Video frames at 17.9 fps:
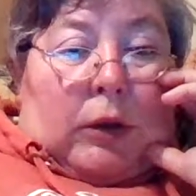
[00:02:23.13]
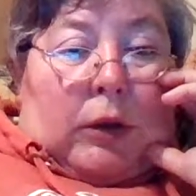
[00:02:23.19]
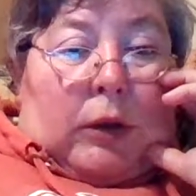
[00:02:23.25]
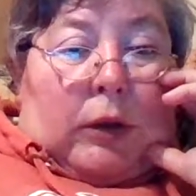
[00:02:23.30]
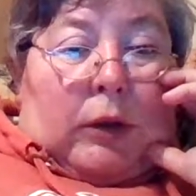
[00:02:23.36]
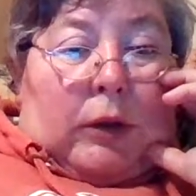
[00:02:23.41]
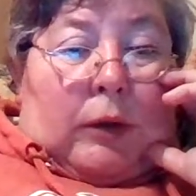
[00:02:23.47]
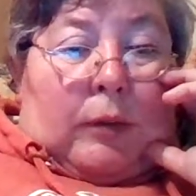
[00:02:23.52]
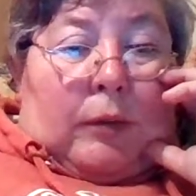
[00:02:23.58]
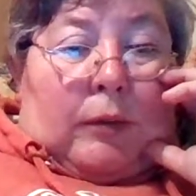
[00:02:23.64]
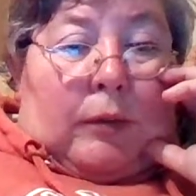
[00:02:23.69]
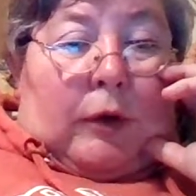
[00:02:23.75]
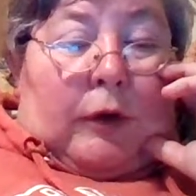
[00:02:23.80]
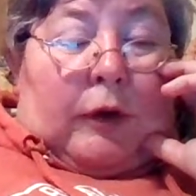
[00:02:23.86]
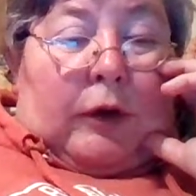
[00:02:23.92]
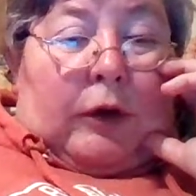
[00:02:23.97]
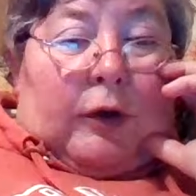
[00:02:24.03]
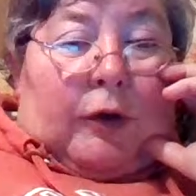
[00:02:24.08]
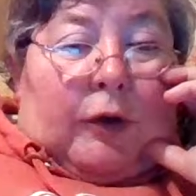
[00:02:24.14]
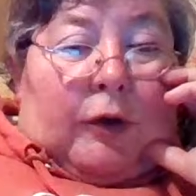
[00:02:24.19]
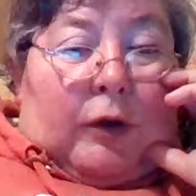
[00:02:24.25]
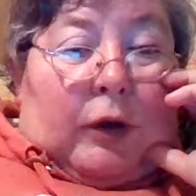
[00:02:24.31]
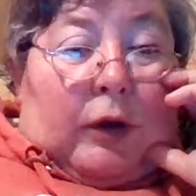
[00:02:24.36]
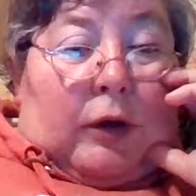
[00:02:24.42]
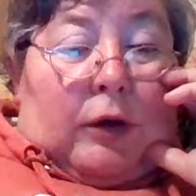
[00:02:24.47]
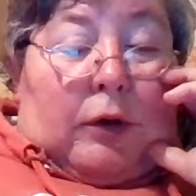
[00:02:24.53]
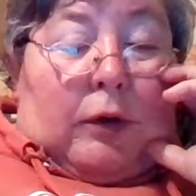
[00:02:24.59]
I
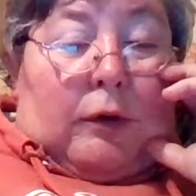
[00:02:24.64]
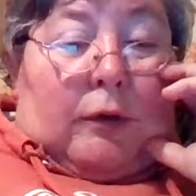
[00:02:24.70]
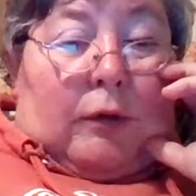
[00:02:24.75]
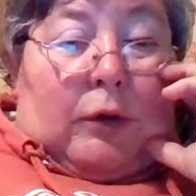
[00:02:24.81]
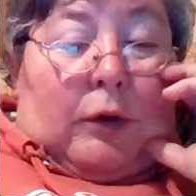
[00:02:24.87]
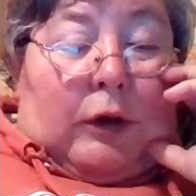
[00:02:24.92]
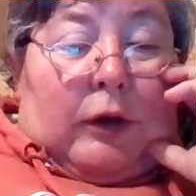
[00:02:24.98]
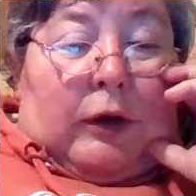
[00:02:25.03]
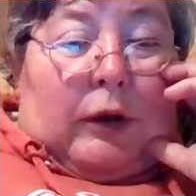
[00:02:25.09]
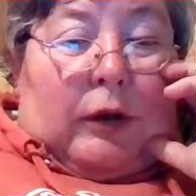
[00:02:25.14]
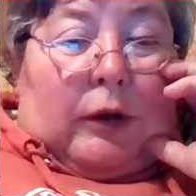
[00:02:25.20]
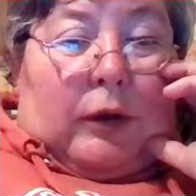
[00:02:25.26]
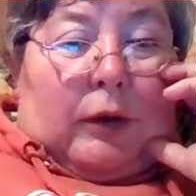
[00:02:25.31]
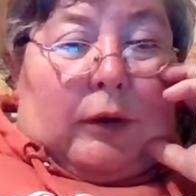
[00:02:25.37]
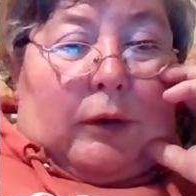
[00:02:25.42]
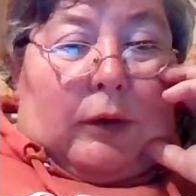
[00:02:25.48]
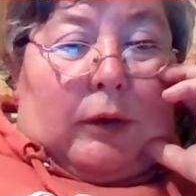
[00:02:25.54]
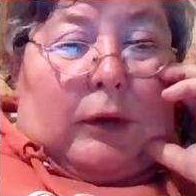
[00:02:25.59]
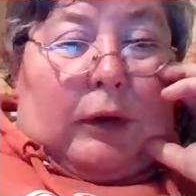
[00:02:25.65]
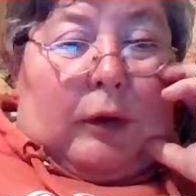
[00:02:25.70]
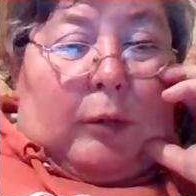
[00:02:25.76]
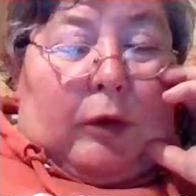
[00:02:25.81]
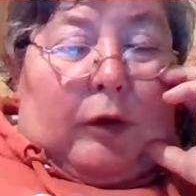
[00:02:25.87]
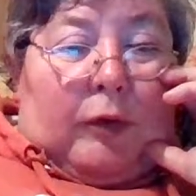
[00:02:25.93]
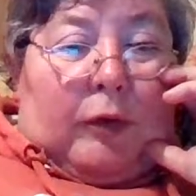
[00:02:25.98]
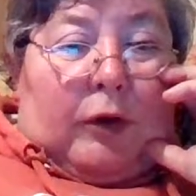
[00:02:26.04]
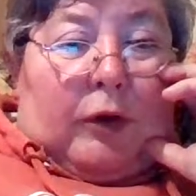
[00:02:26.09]
have no idea how
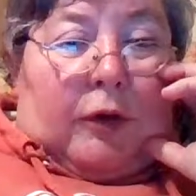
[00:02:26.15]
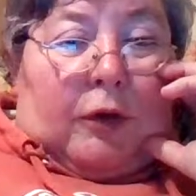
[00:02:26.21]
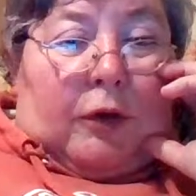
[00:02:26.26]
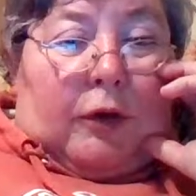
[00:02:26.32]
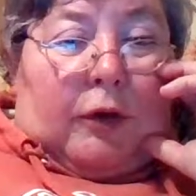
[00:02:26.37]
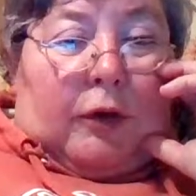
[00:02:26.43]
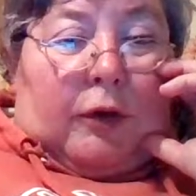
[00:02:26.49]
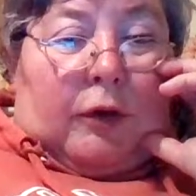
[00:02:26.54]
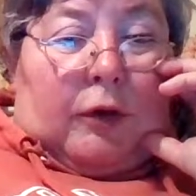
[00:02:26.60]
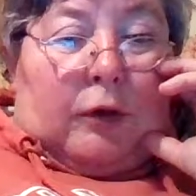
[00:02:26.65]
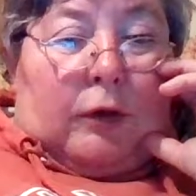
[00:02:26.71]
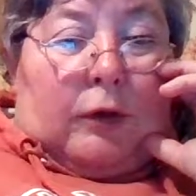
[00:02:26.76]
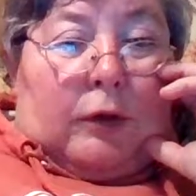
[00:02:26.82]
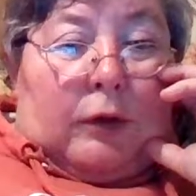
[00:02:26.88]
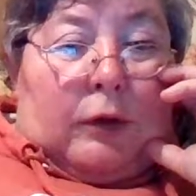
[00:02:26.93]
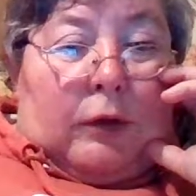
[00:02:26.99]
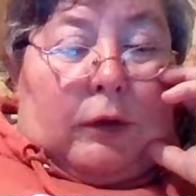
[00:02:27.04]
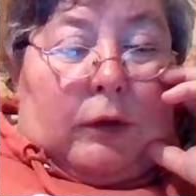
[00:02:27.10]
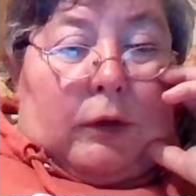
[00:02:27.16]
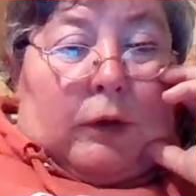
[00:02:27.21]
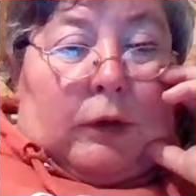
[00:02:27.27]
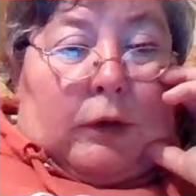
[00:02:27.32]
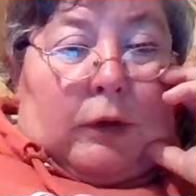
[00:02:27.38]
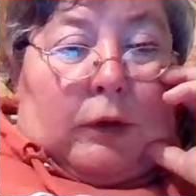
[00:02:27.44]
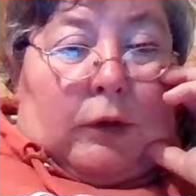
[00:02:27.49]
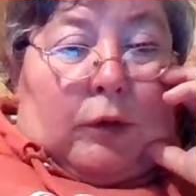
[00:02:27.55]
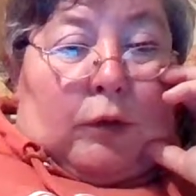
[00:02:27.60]
my father returned
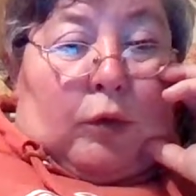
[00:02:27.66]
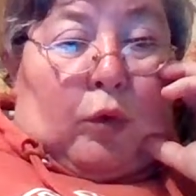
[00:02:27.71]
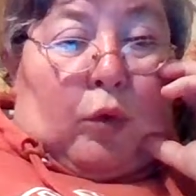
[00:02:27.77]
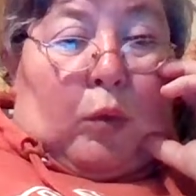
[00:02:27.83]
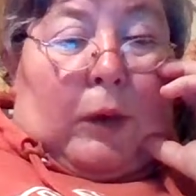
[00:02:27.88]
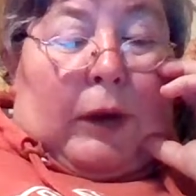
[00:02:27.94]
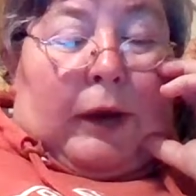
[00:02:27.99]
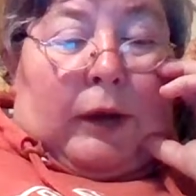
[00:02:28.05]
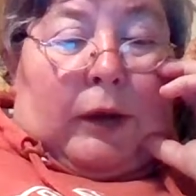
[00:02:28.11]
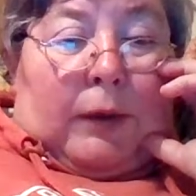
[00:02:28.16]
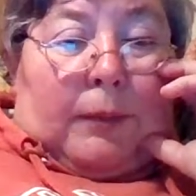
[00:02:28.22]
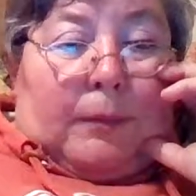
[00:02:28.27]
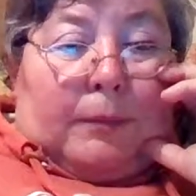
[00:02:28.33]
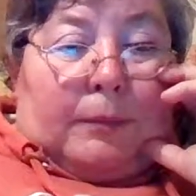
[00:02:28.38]
or when.